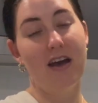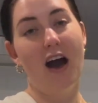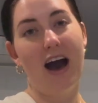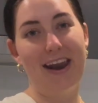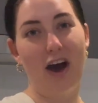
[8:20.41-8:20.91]

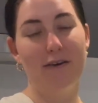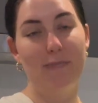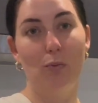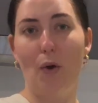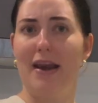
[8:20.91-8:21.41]
And I've
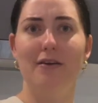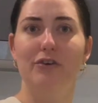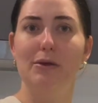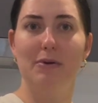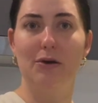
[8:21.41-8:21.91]
been waiting for
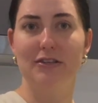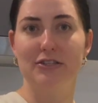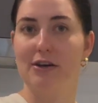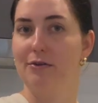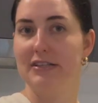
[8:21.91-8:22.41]
the big ones to
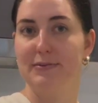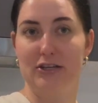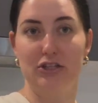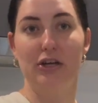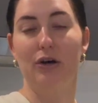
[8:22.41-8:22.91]
go on
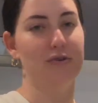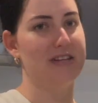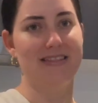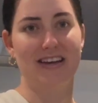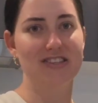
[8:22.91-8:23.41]
special at Coles, and
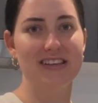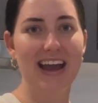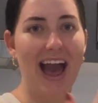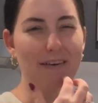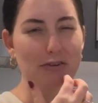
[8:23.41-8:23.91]
they just like
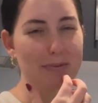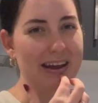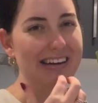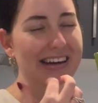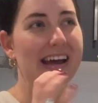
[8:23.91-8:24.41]
haven't
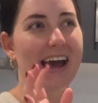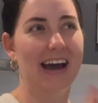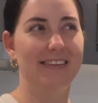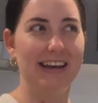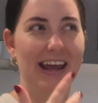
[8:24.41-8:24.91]
been.
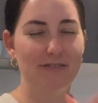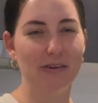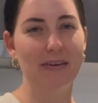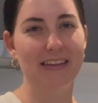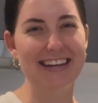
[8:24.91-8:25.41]
And then even
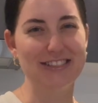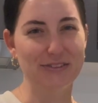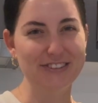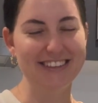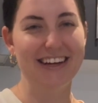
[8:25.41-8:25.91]
when they
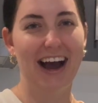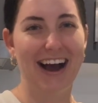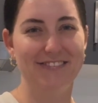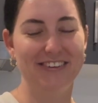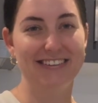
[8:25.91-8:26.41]
do, I
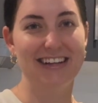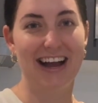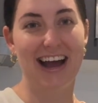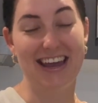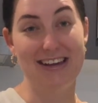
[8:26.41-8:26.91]
feel like
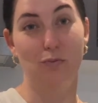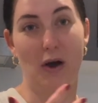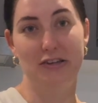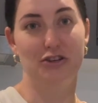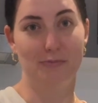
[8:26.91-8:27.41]
I eat way
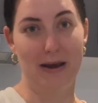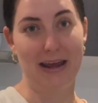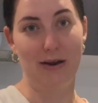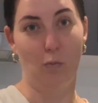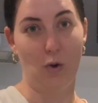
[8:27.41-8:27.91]
too many
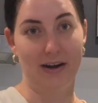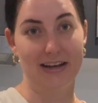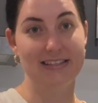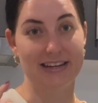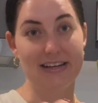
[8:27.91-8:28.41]
in one
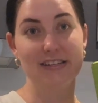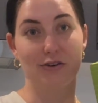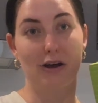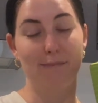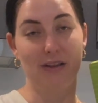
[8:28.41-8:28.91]
sitting. So
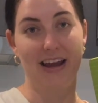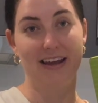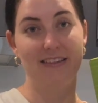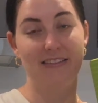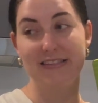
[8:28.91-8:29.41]
I'm liking
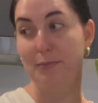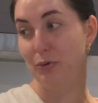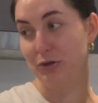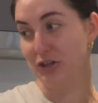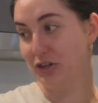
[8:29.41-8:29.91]
that these are
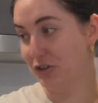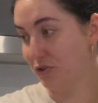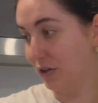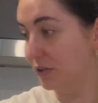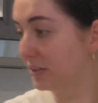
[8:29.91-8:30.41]
portion
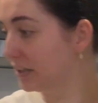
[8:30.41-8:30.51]
controlled.